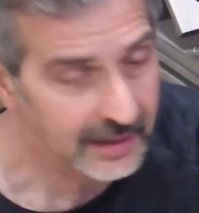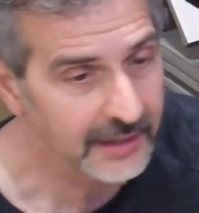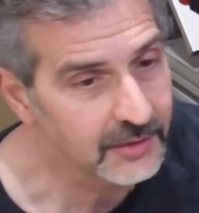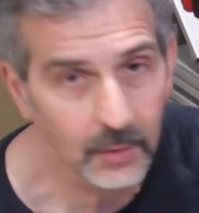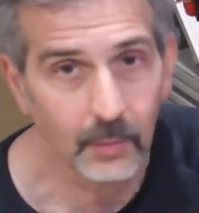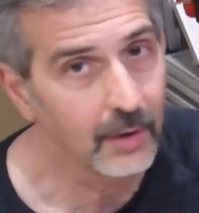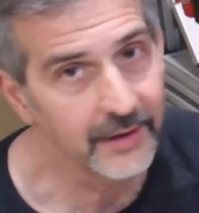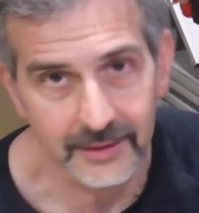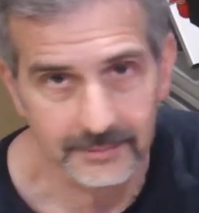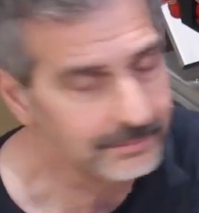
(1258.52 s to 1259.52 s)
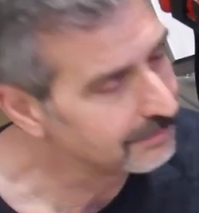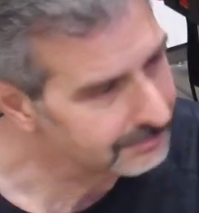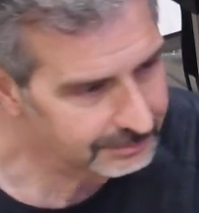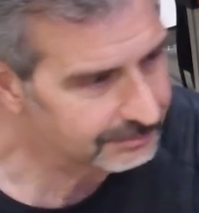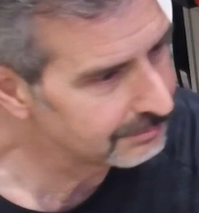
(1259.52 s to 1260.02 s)
I don't want to
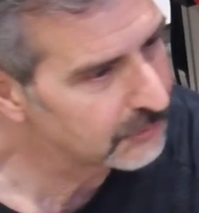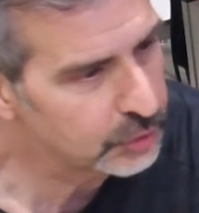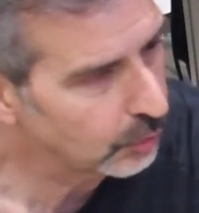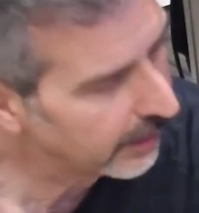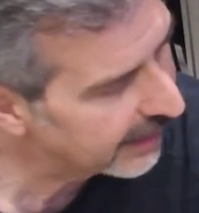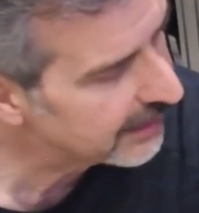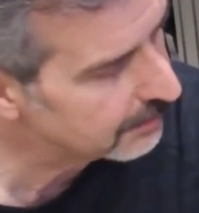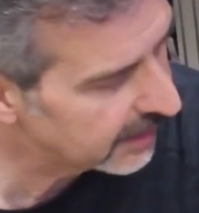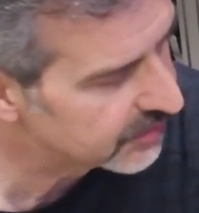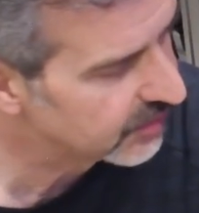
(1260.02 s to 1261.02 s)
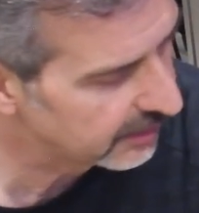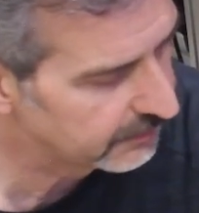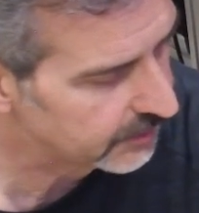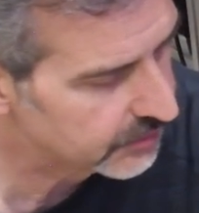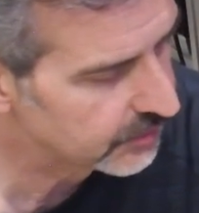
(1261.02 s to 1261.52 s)
short anybody's
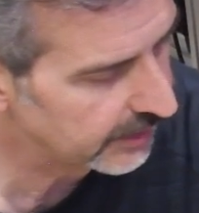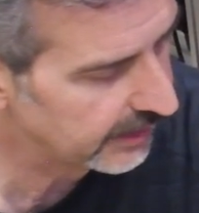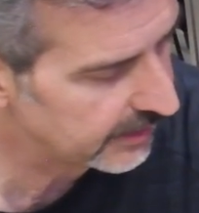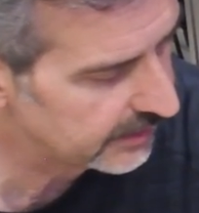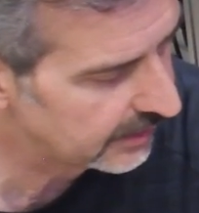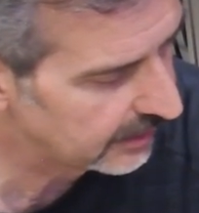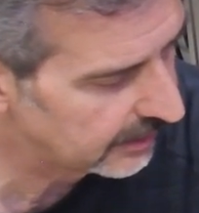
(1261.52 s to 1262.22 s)
efforts, and